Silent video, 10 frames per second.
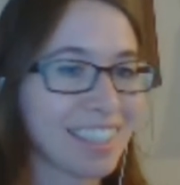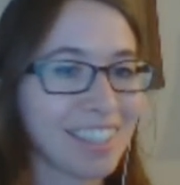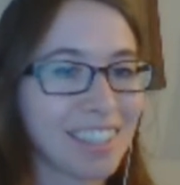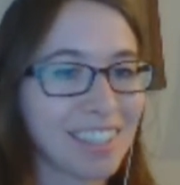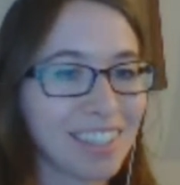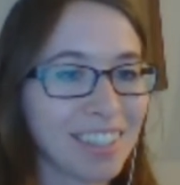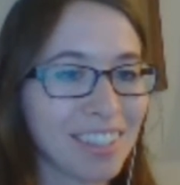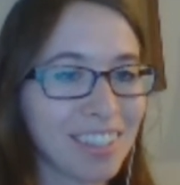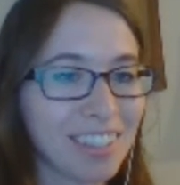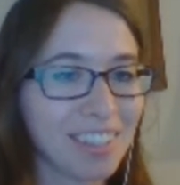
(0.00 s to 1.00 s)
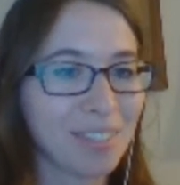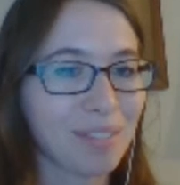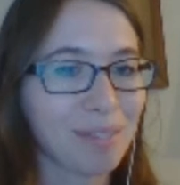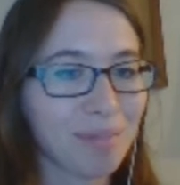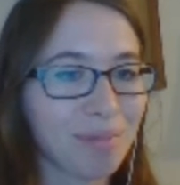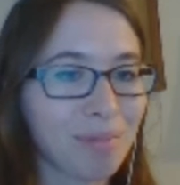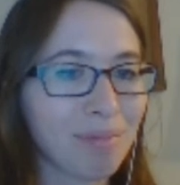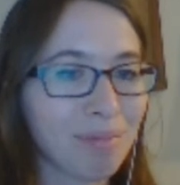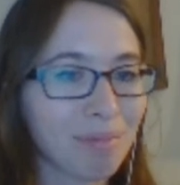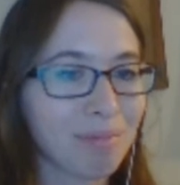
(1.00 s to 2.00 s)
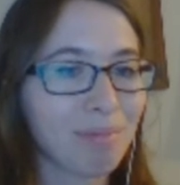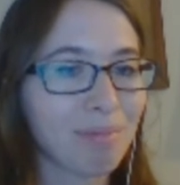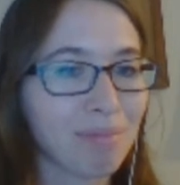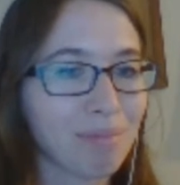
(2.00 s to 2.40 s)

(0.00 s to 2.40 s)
[no speech]